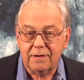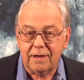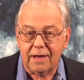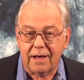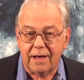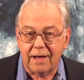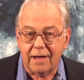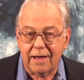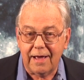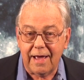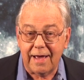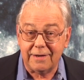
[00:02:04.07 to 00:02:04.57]

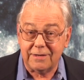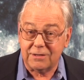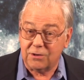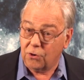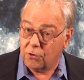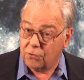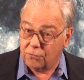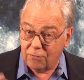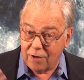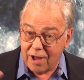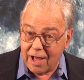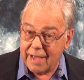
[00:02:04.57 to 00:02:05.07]
Uh, and
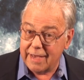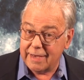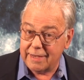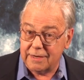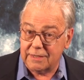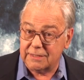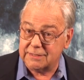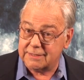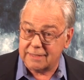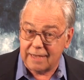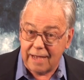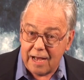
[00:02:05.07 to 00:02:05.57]

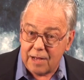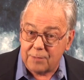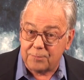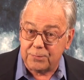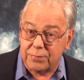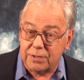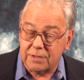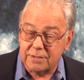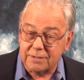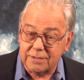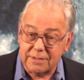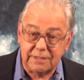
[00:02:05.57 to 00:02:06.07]
Orion is
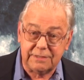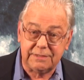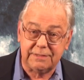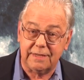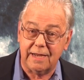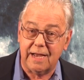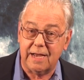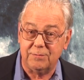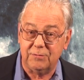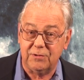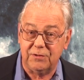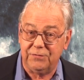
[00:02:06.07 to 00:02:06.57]
up this
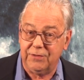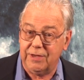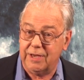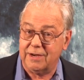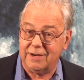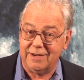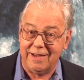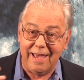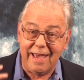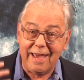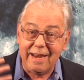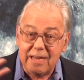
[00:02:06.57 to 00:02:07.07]
time of year.